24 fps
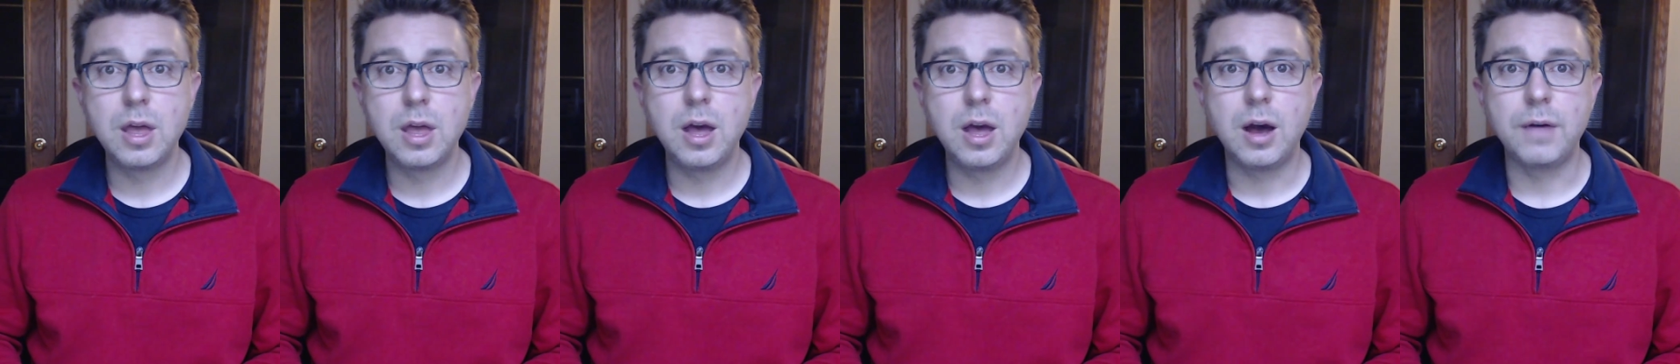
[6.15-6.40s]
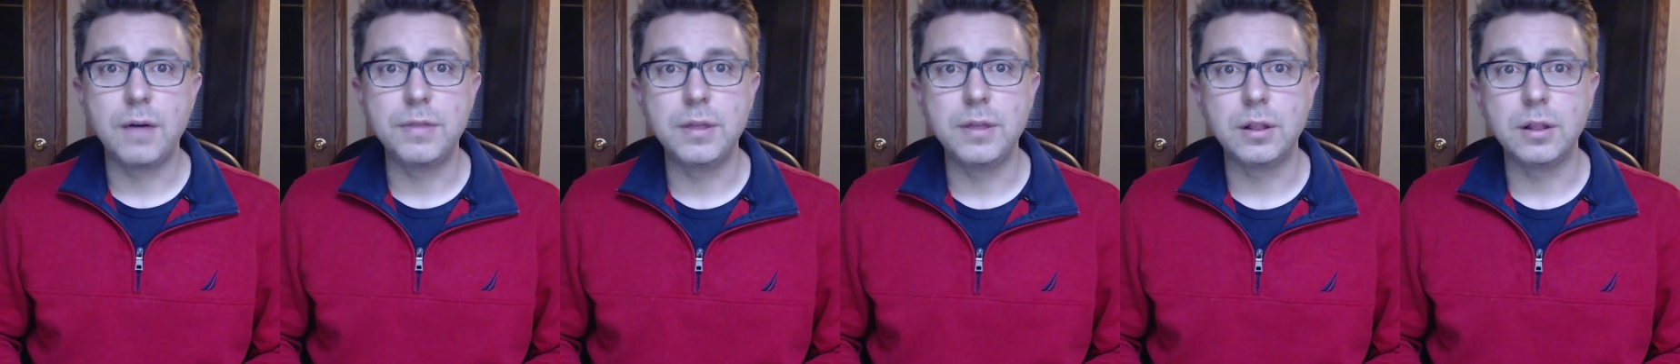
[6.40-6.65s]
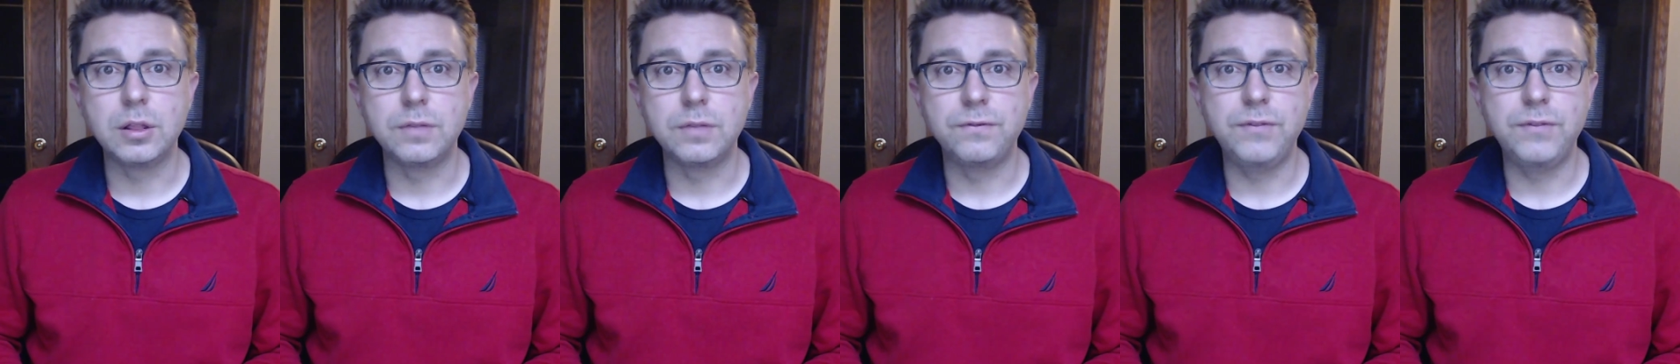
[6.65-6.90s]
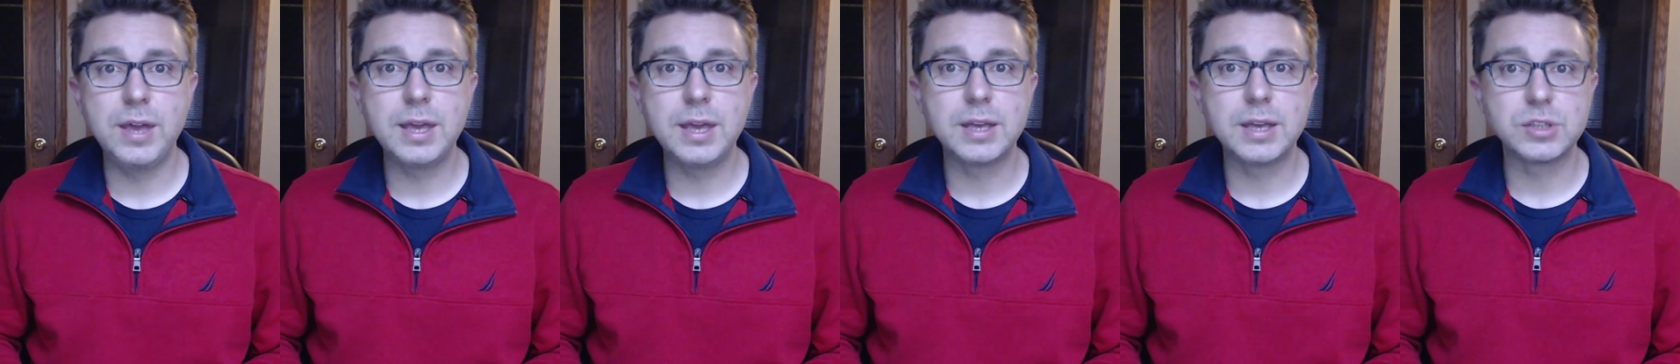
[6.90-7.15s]
of the
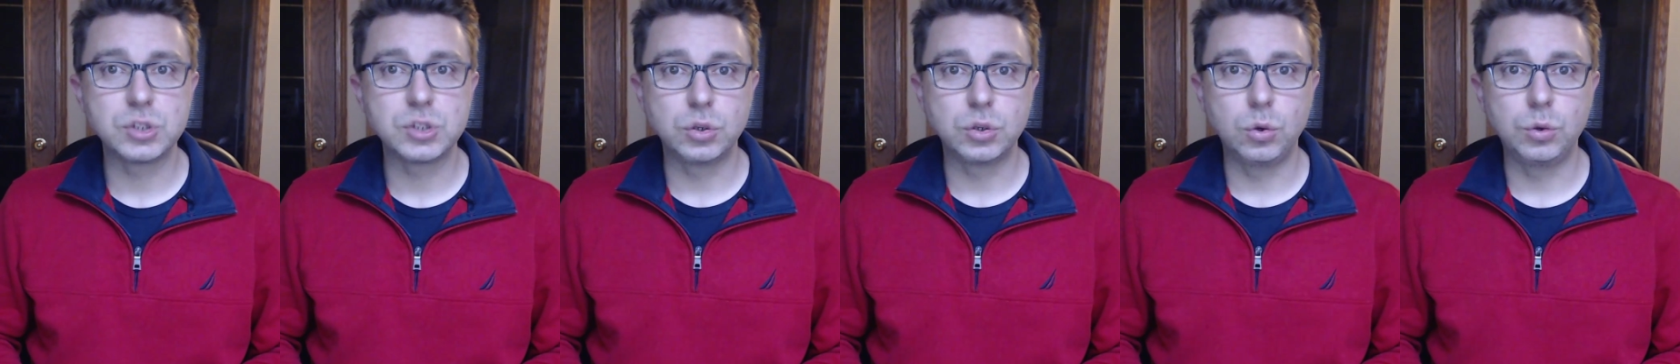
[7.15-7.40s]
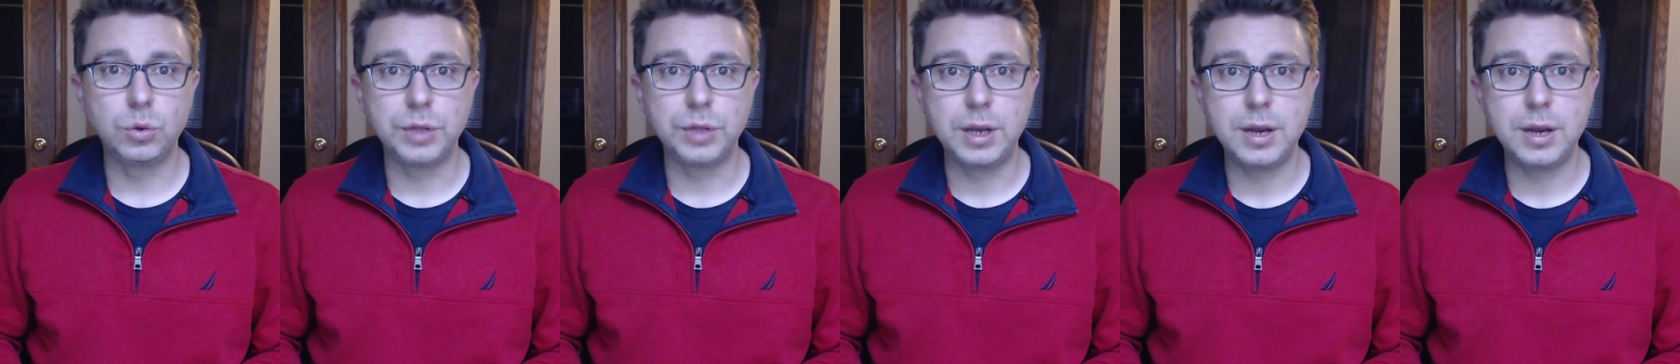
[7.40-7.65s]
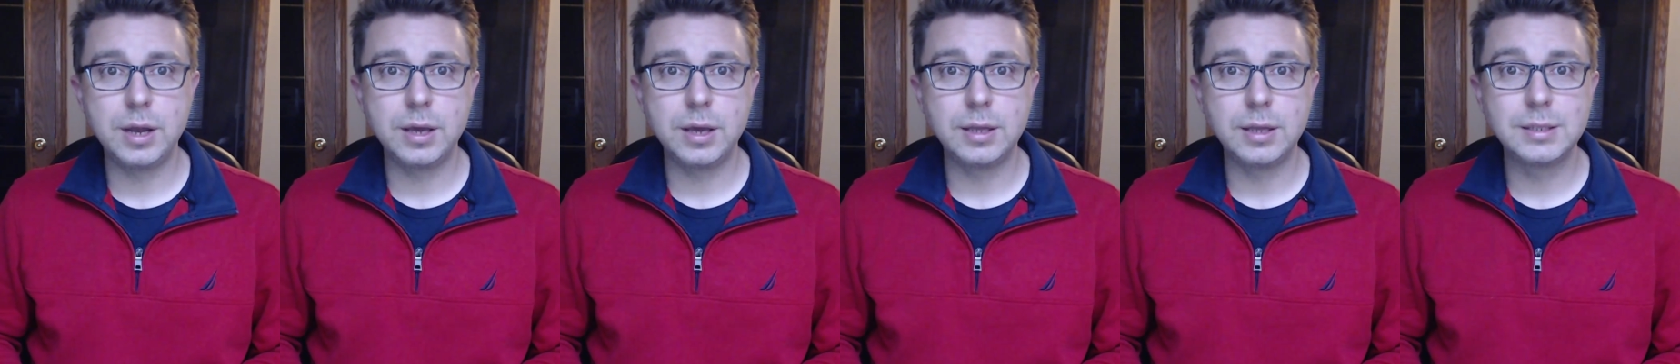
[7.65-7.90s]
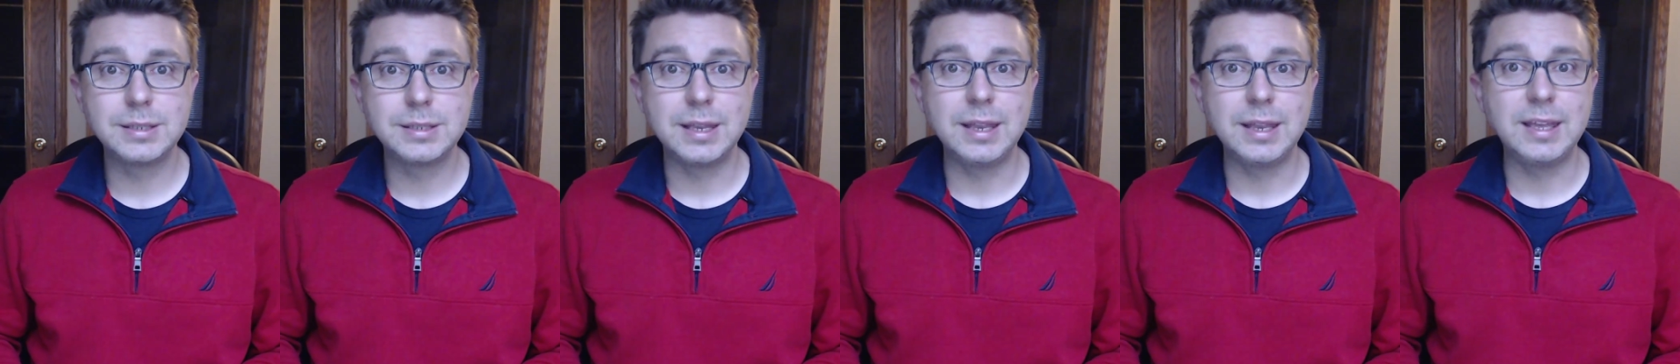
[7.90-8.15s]
Vegas Golden
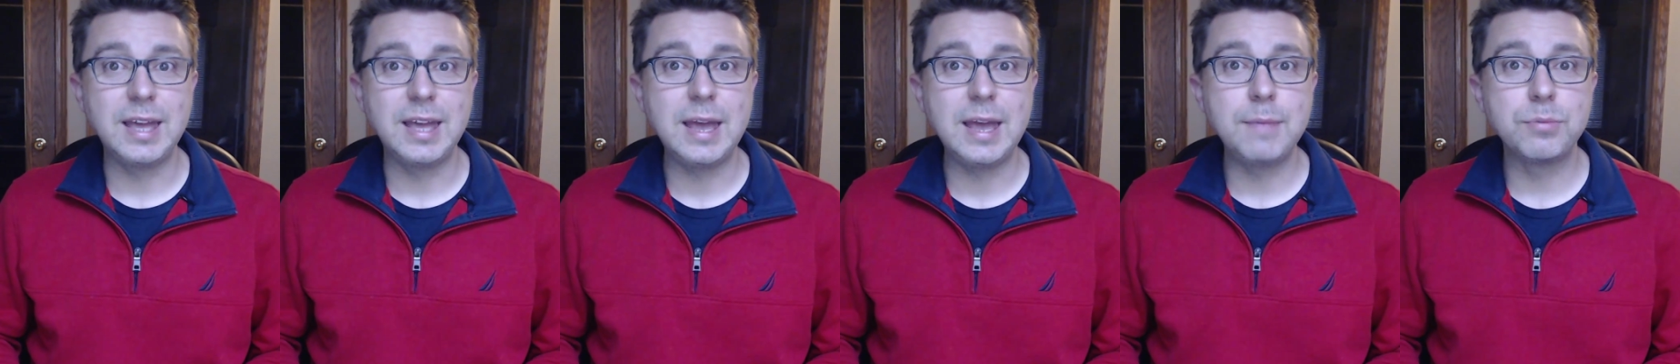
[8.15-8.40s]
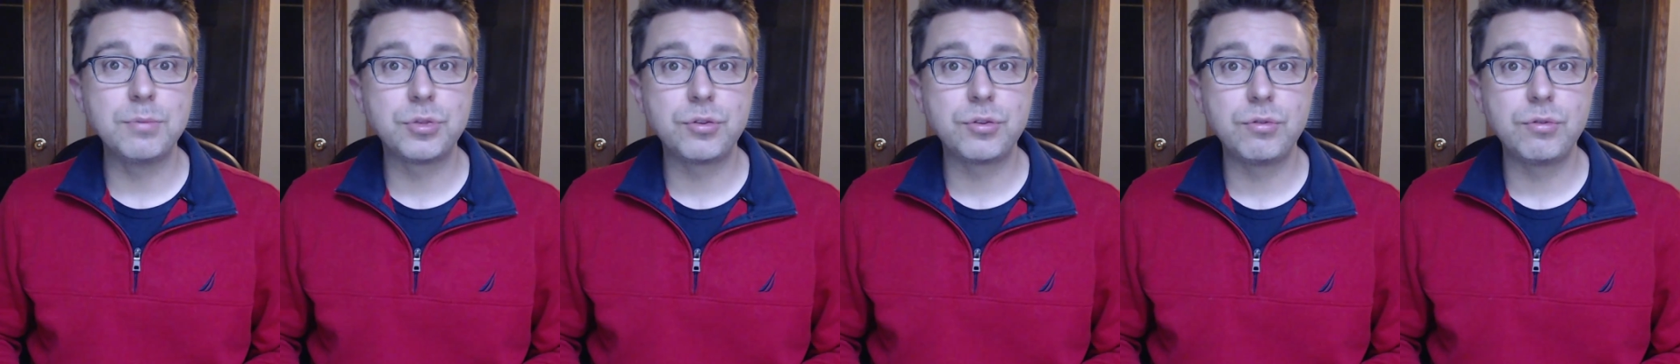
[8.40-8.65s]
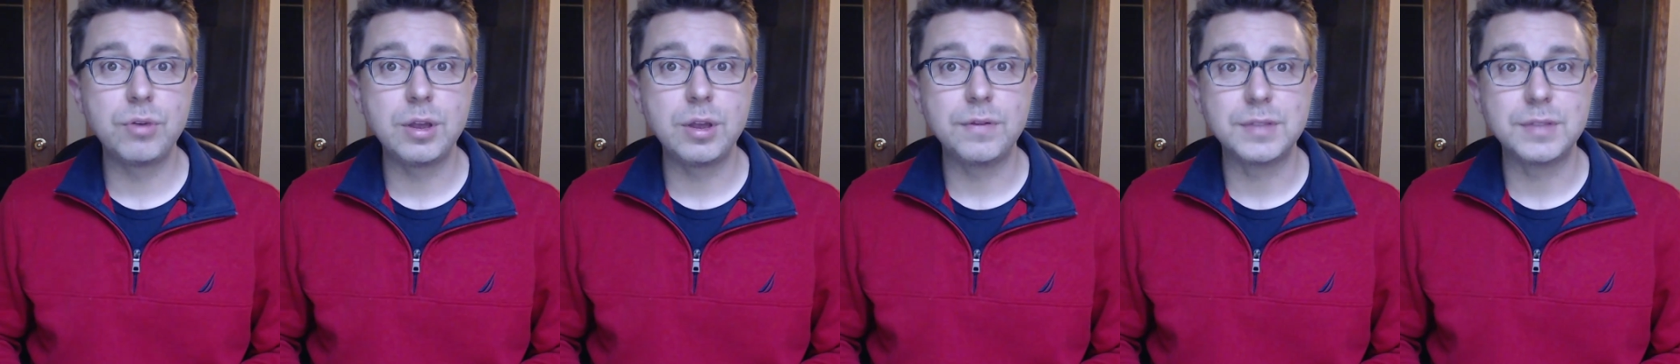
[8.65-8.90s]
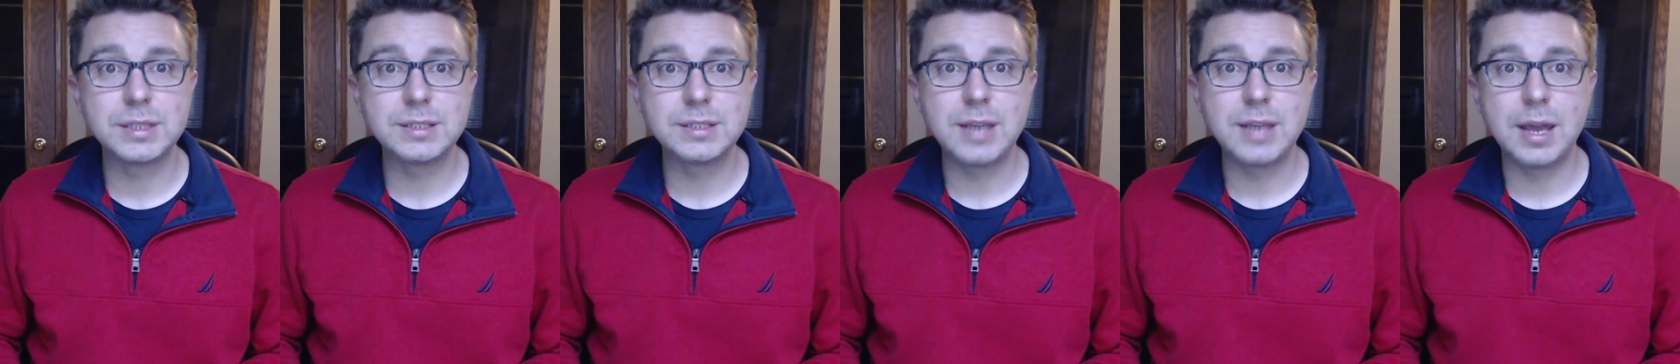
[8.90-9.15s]
Knights in Game 3 of the
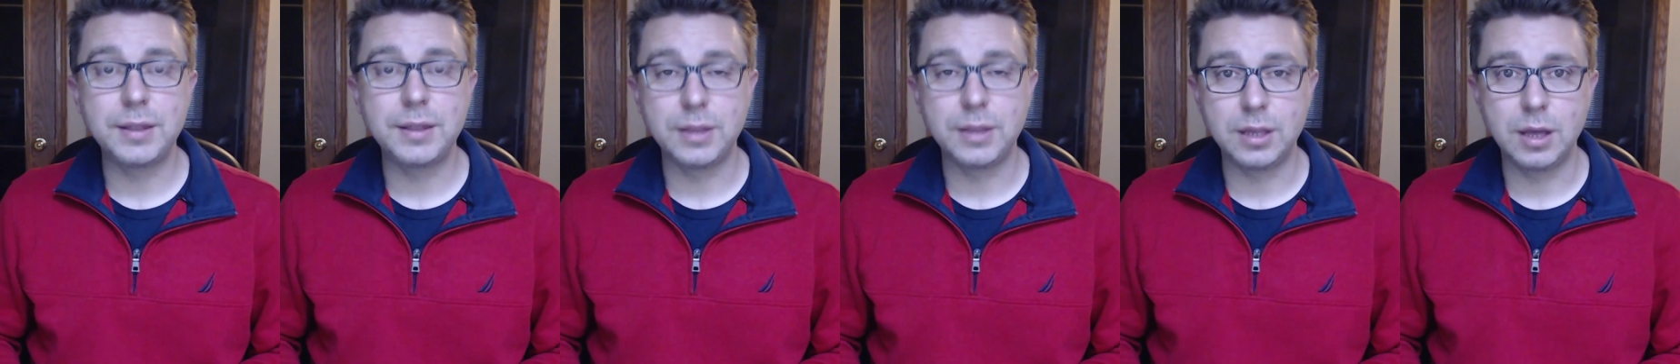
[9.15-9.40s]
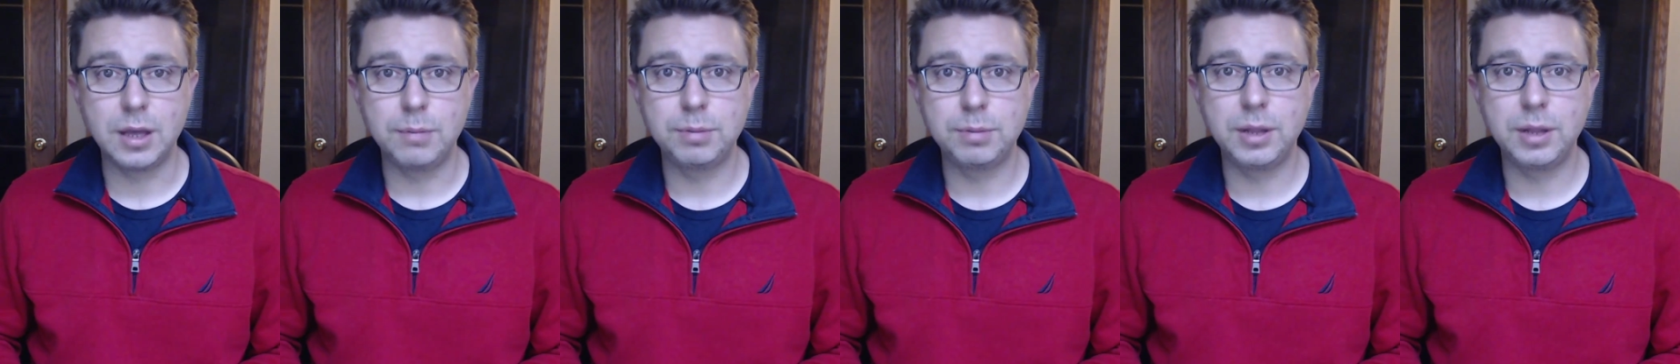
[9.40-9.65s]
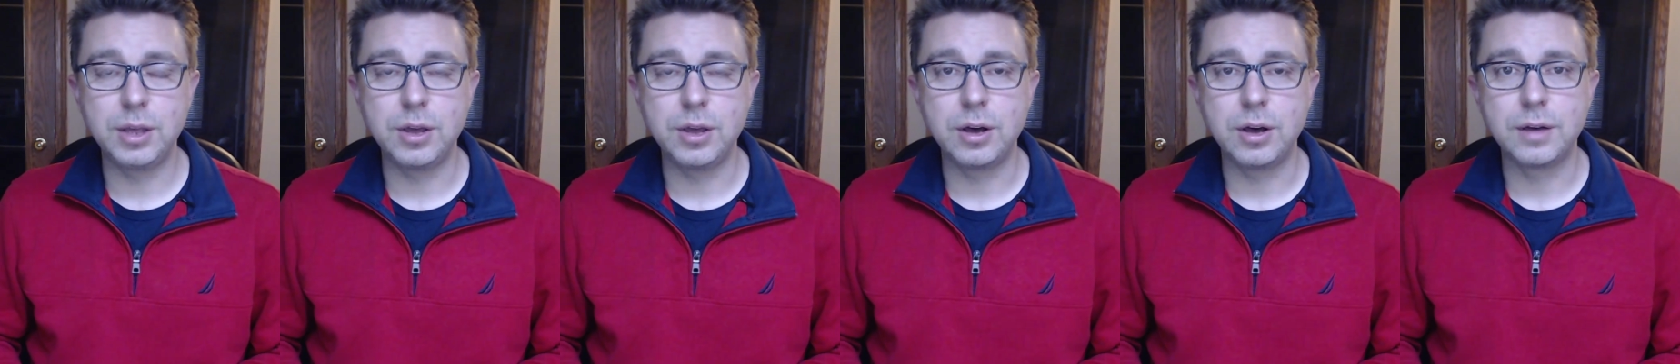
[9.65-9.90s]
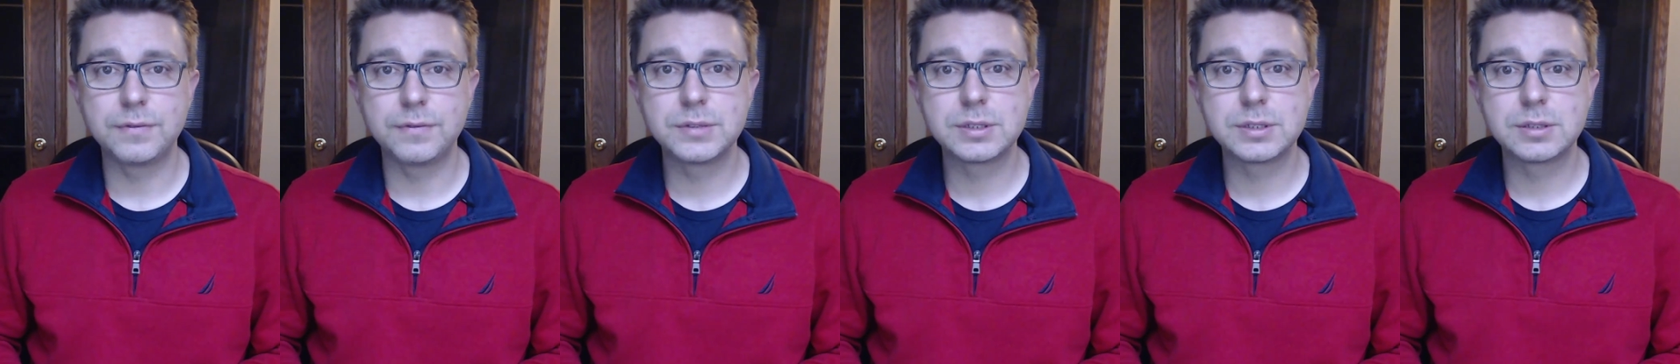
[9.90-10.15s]
Stanley Cup
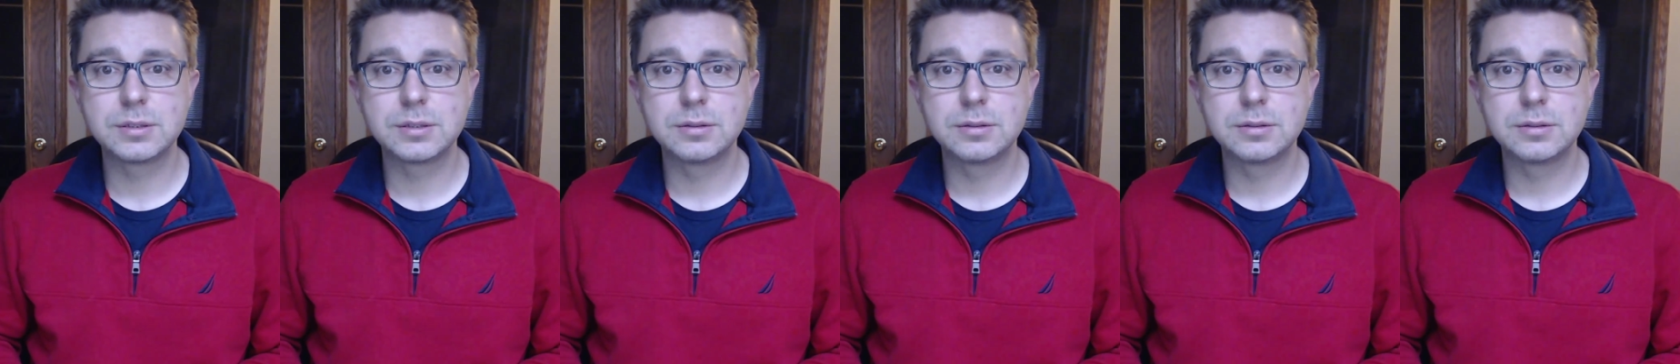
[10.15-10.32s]
playoffs.